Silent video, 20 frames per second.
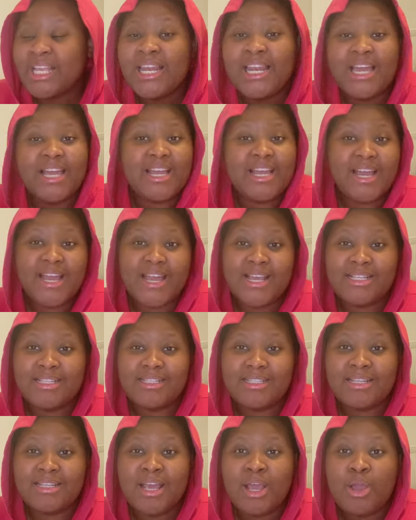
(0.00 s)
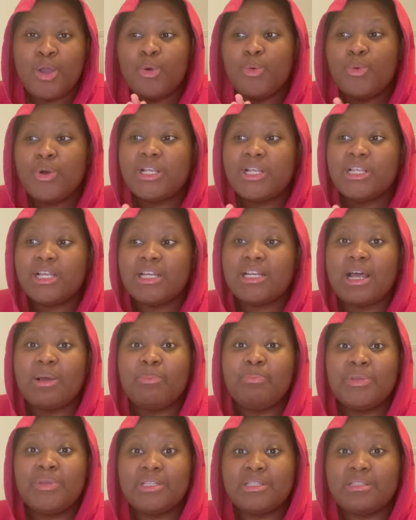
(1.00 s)
Like, guys, one thing
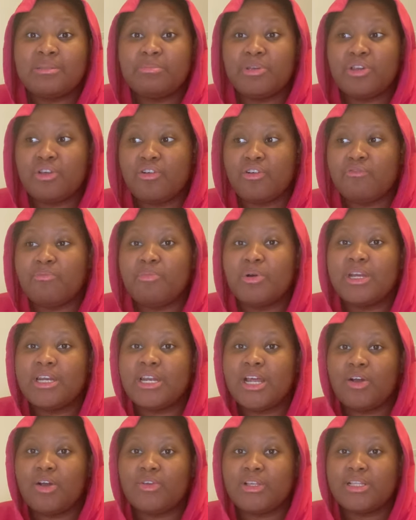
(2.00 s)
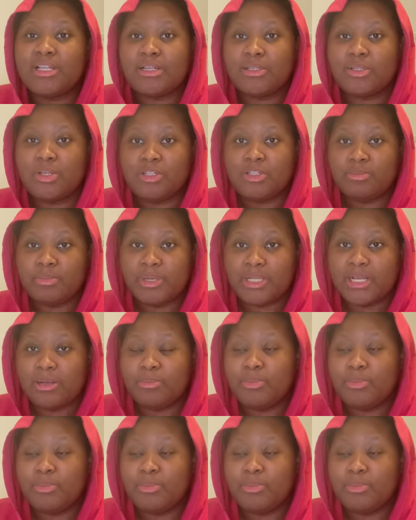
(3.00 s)
that pissed me off, but now it has gotten better,